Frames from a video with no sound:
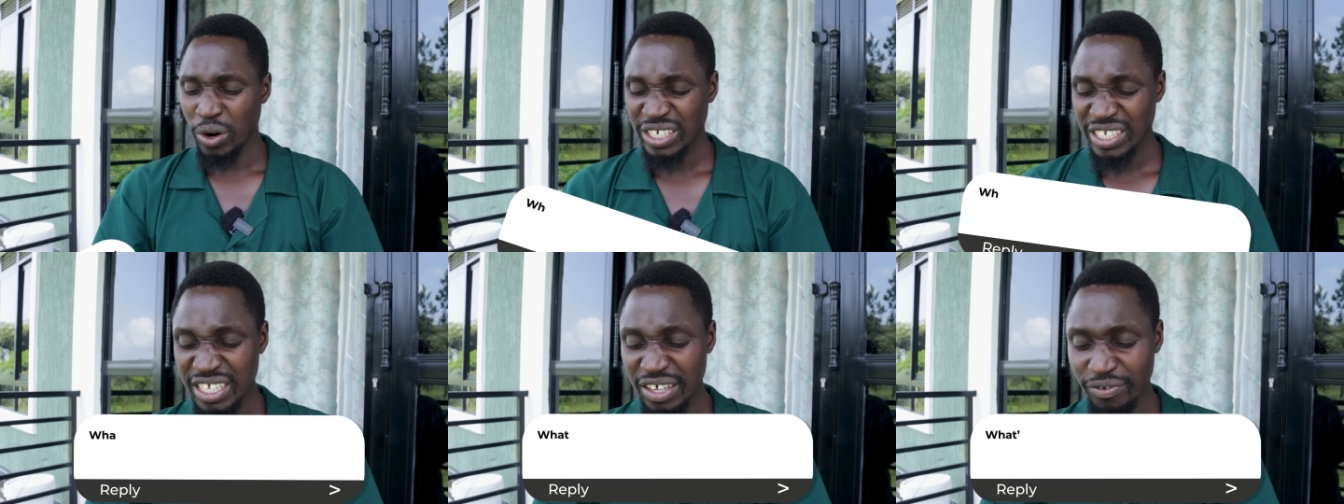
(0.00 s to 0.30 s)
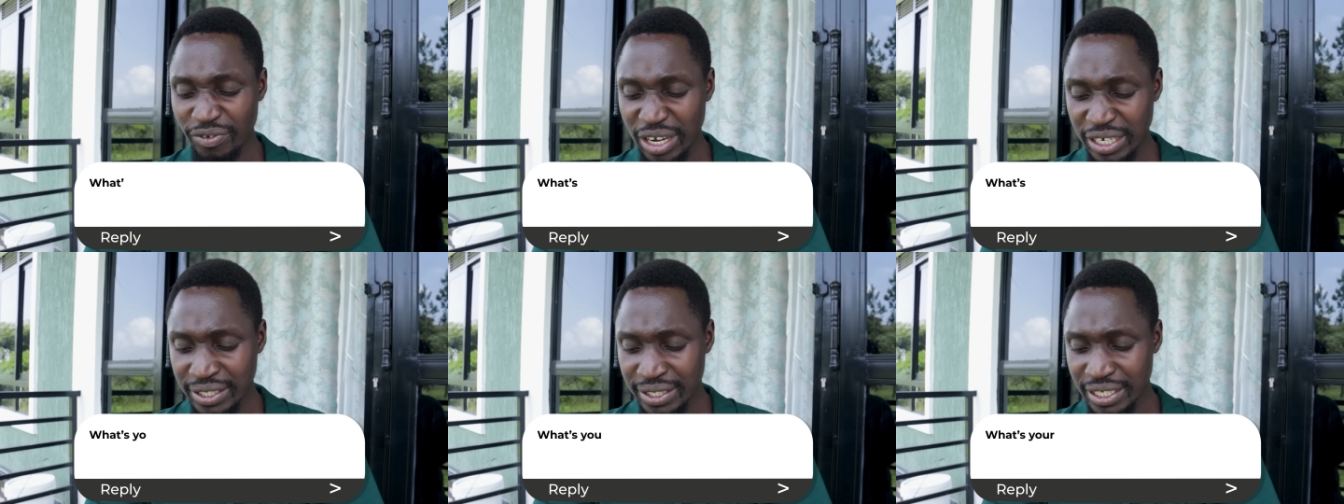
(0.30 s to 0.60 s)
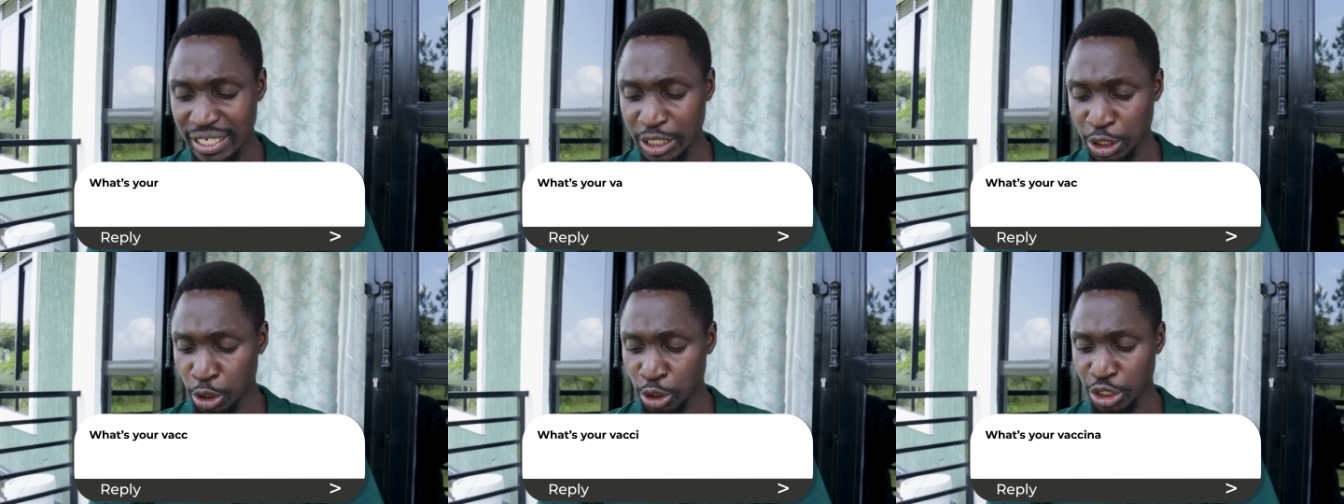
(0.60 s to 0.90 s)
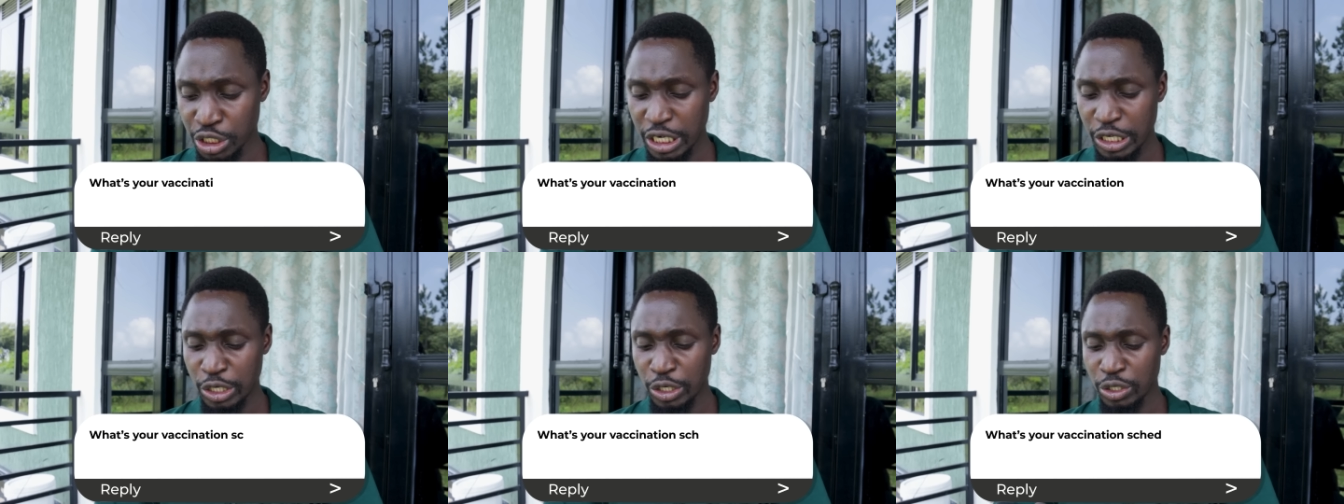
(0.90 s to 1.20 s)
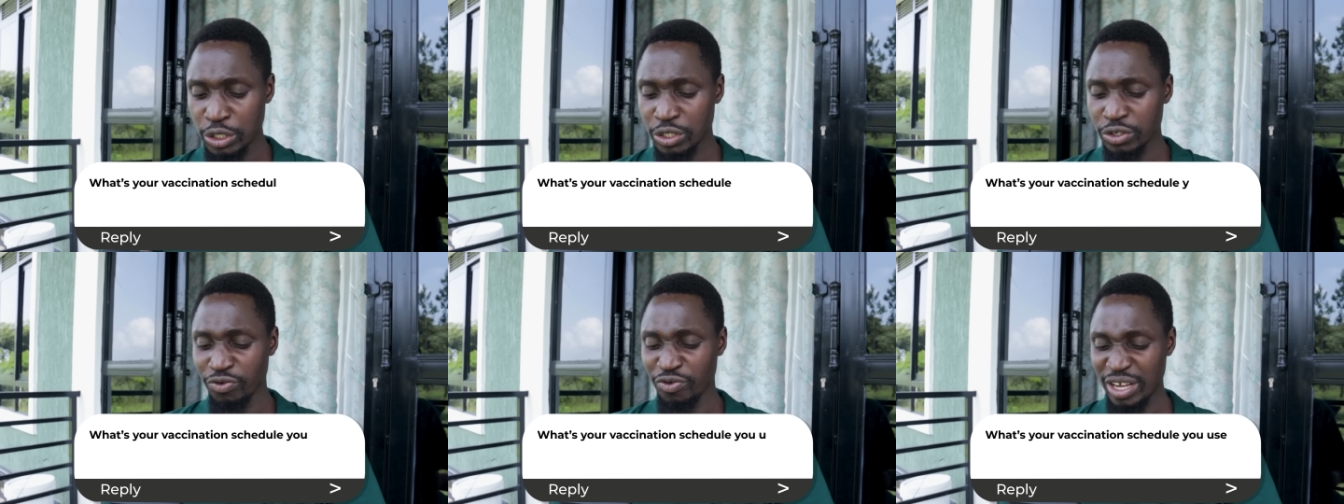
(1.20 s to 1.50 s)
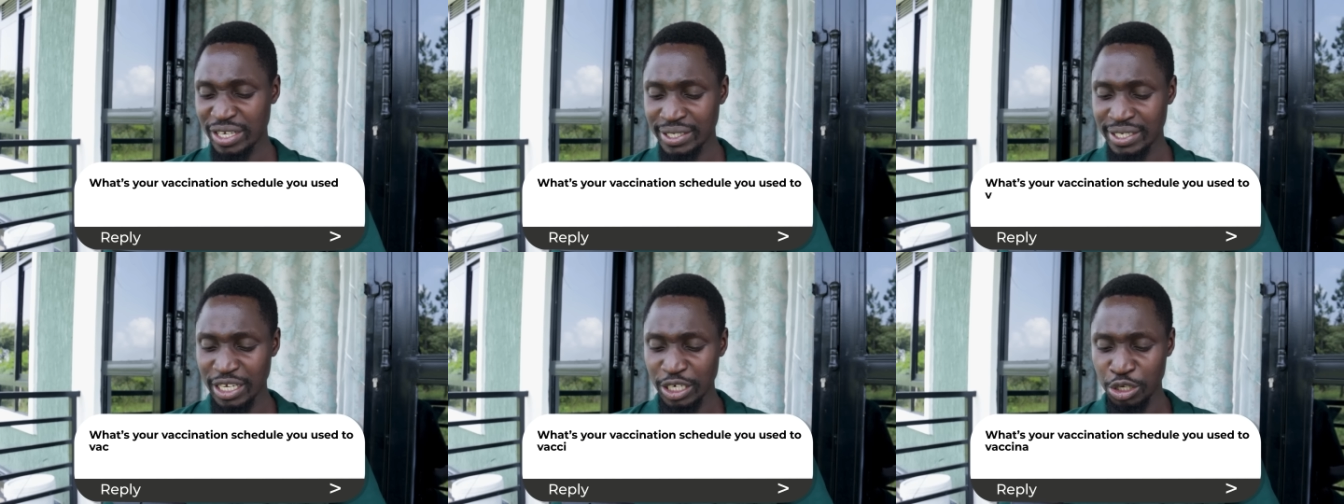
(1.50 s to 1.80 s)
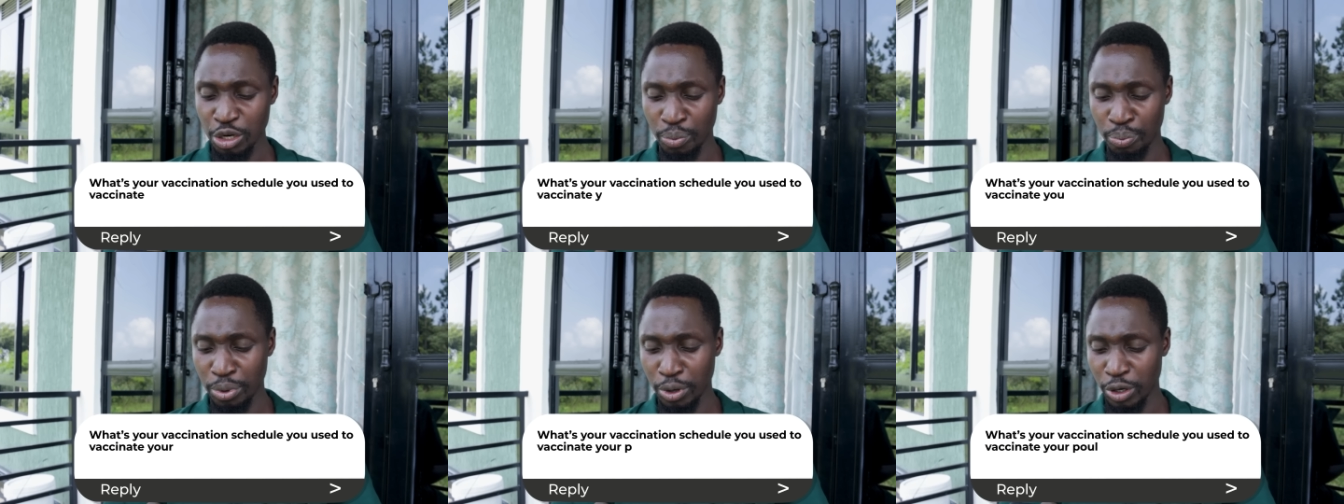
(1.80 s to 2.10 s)
What's the vaccination schedule you use to
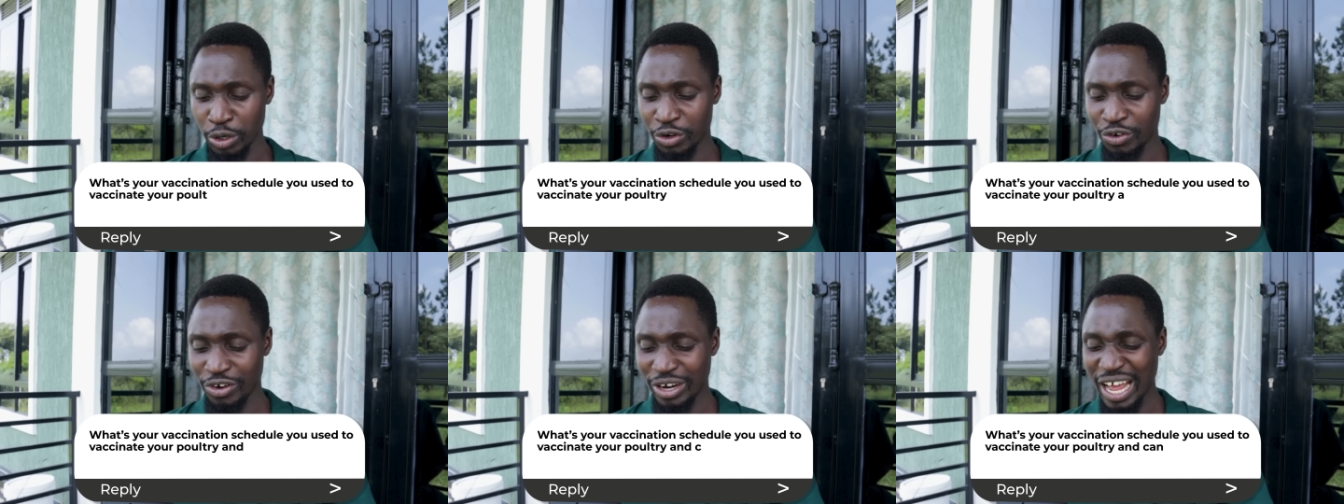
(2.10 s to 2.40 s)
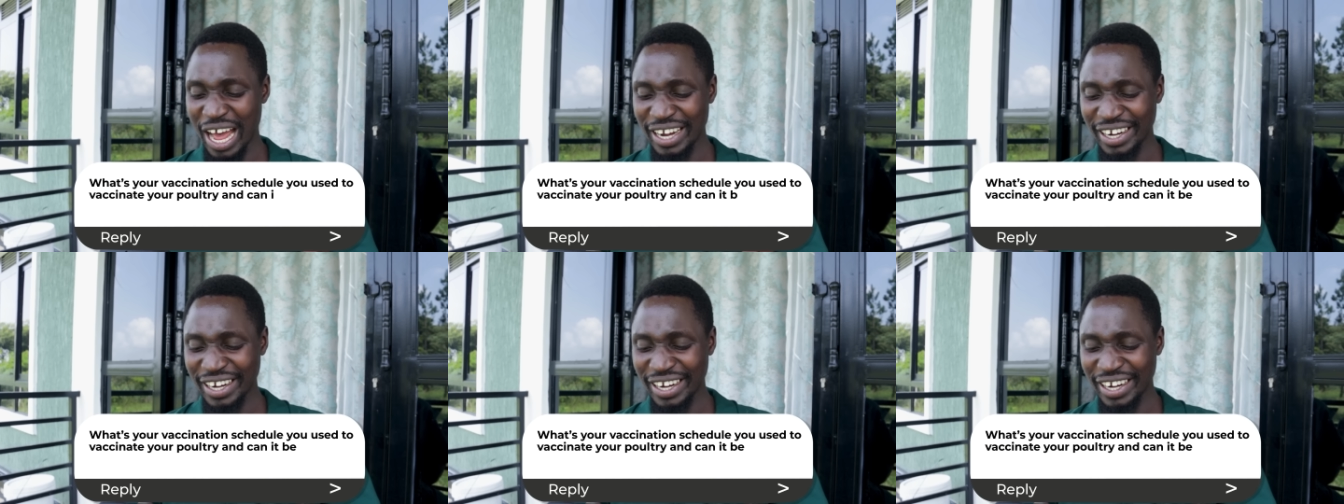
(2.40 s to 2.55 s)
vaccinate your poultry,